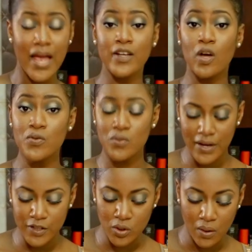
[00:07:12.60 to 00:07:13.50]
And also
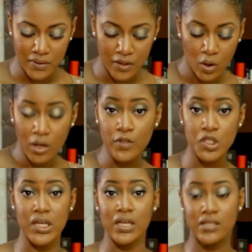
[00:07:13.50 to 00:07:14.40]
ensure that all of your
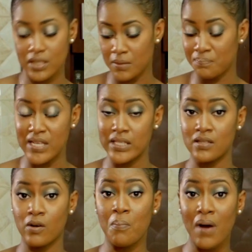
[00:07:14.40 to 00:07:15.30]
chicken
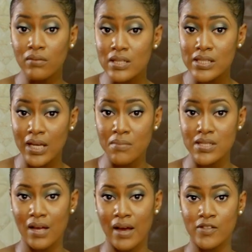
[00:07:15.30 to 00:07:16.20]
pieces are about the same
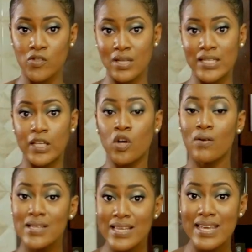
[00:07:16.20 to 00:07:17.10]
size so that it
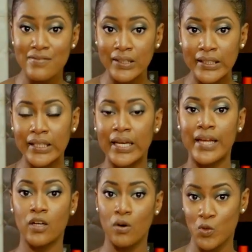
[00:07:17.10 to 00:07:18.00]
cooks evenly
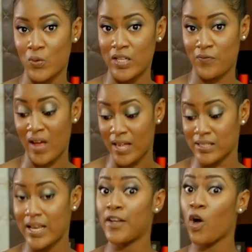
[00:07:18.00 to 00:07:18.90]
and it cooks really
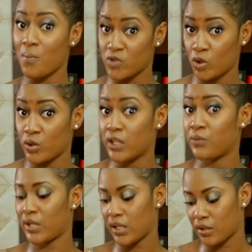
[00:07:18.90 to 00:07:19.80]
fast and it comes out looking
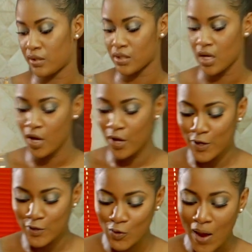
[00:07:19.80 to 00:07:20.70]
really good.
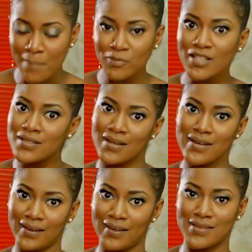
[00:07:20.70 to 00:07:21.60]
So I'm not
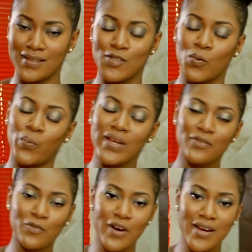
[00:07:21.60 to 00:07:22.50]
done yet. It's
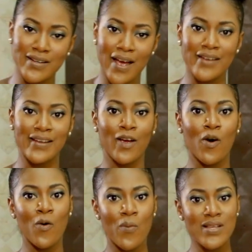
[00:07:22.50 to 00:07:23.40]
Winifred and I
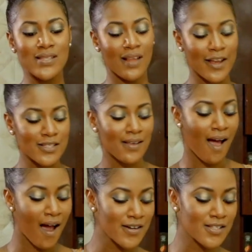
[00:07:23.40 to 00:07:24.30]
always like to
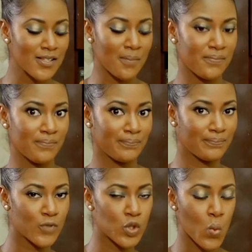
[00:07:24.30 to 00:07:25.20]
add some
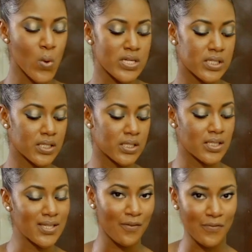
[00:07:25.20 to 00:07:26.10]
twist to
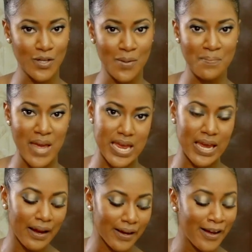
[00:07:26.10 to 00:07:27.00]
stuff that I'm
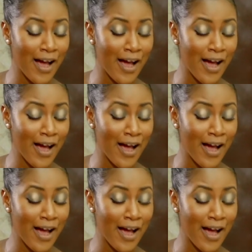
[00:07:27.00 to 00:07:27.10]
making.